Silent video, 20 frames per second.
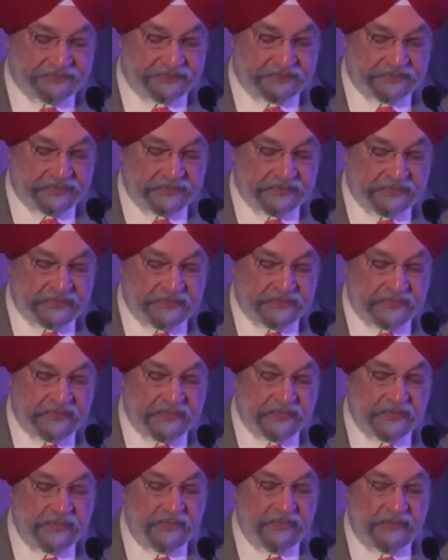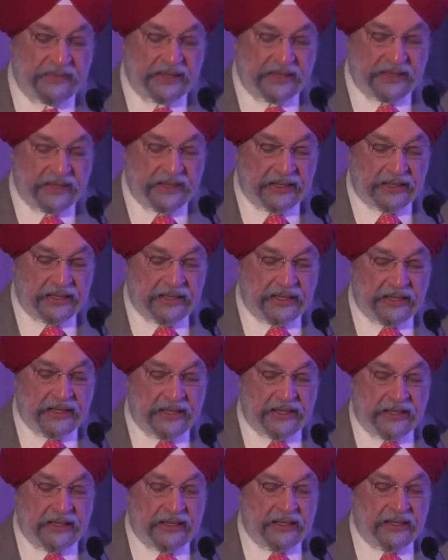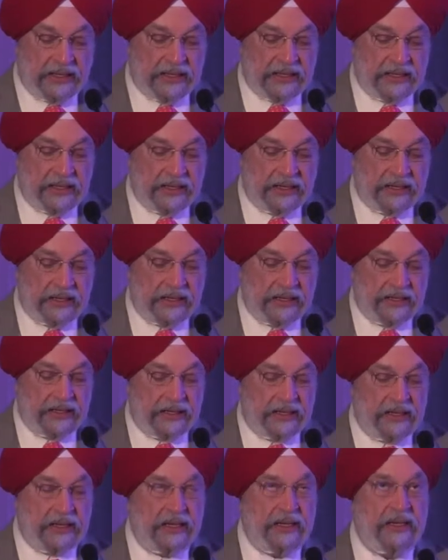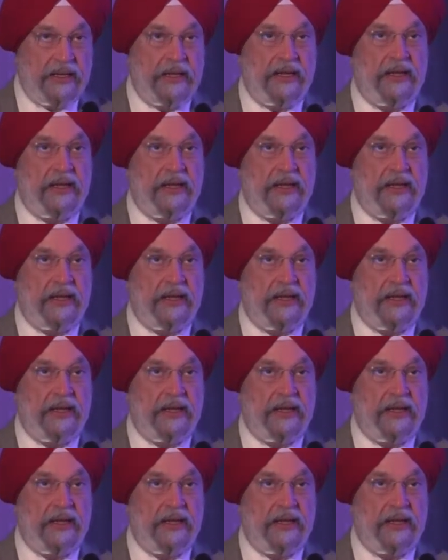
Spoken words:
Nobody speaks.